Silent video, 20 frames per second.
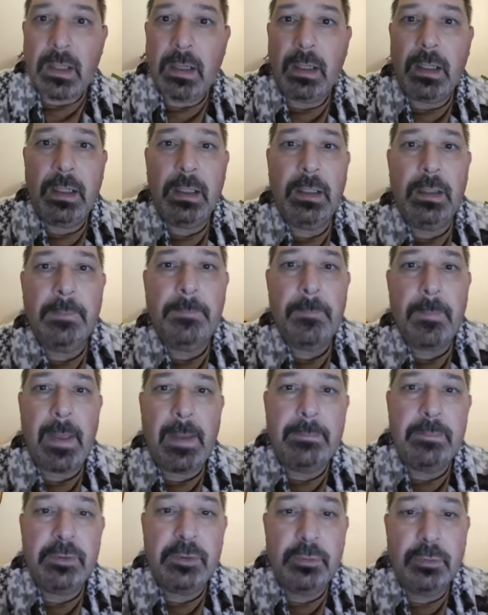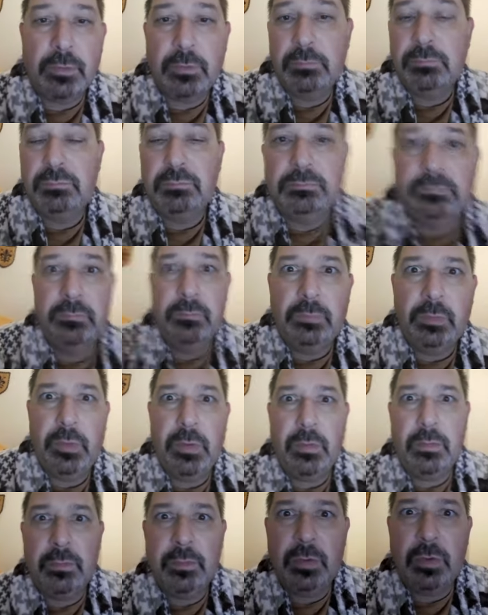I'm sure
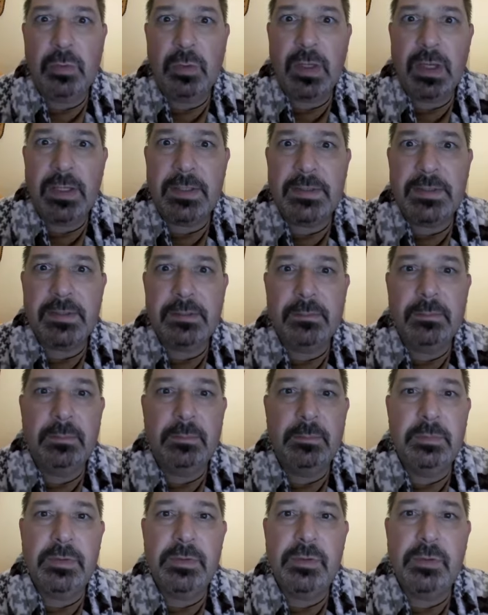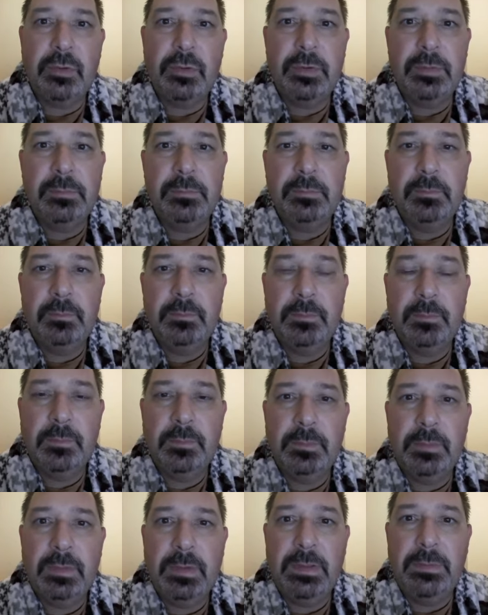you all guys enjoy
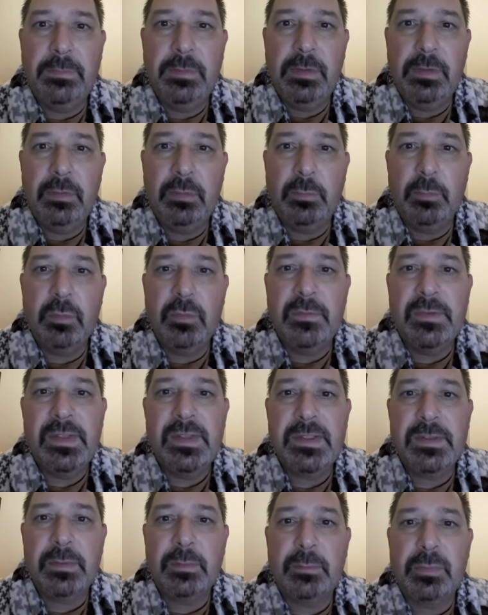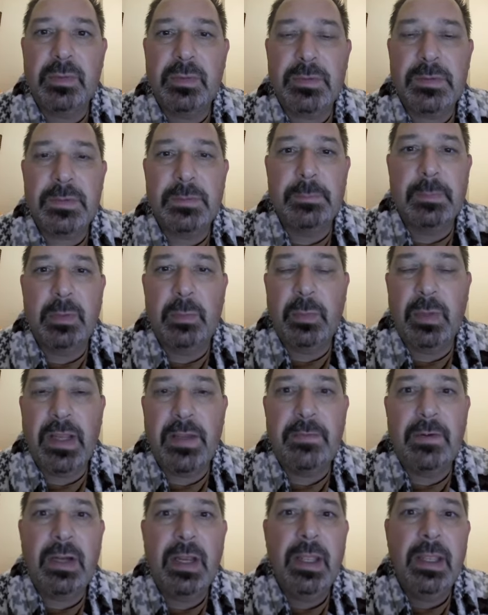TV or movies or books, but
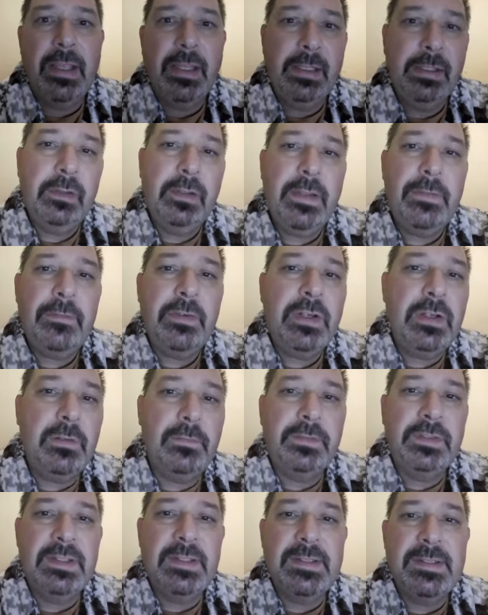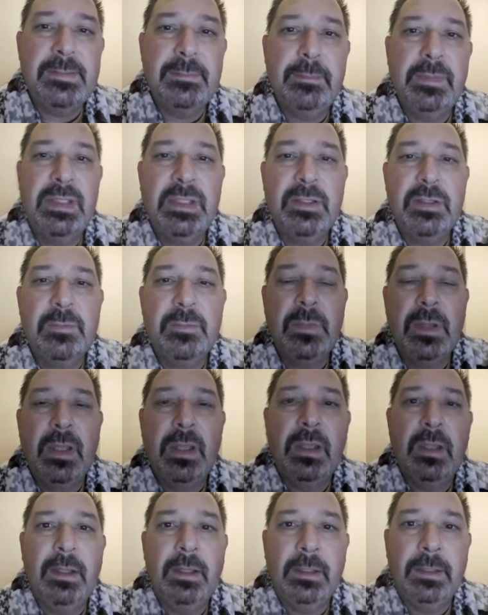whatever. In every of these medium,
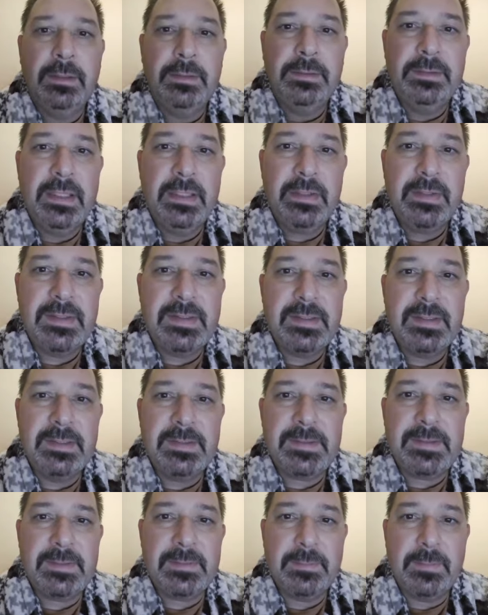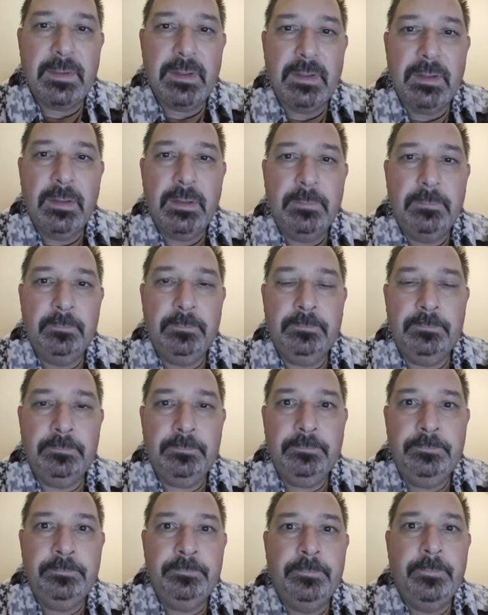there is this
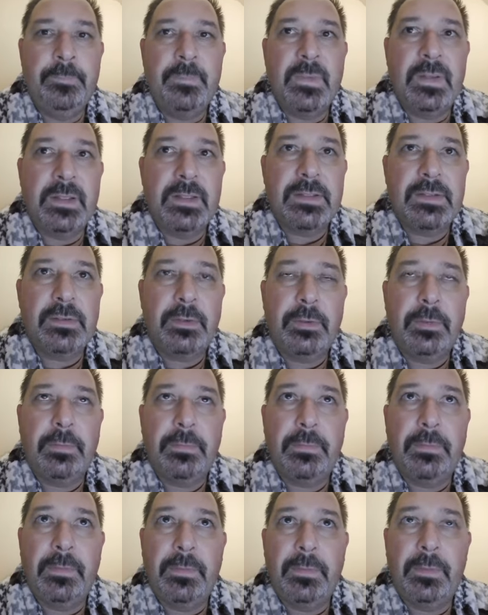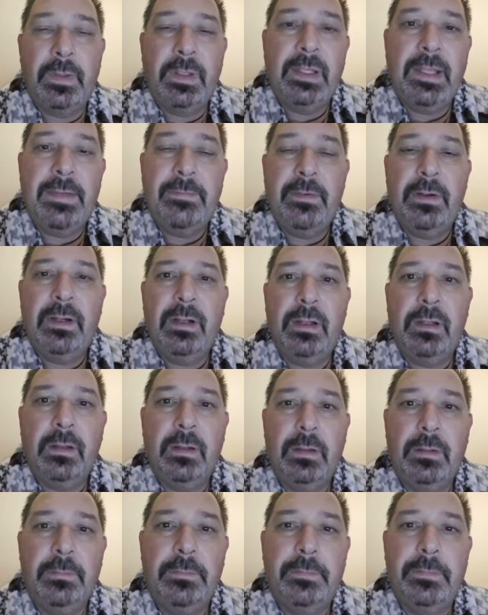a sort of level
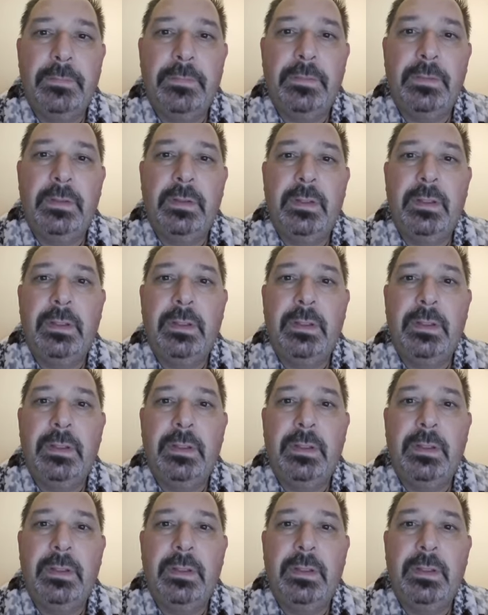of